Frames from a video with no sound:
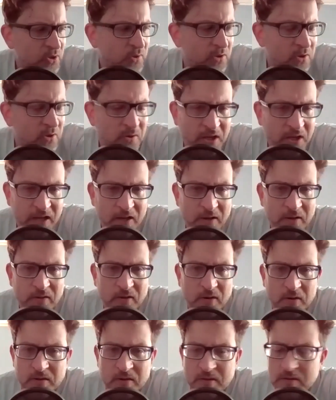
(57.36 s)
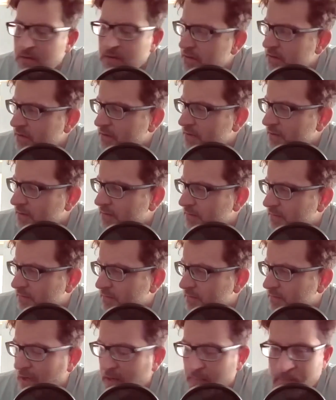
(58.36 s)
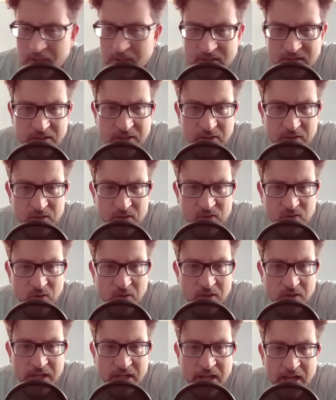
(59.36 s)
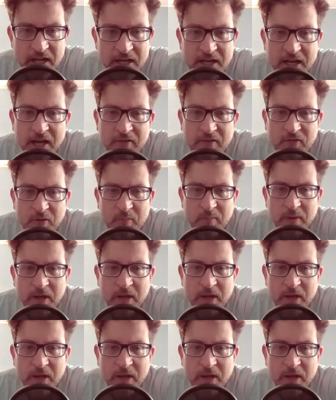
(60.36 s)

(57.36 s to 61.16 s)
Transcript: doing okay, although my butt's a little sore today and not from my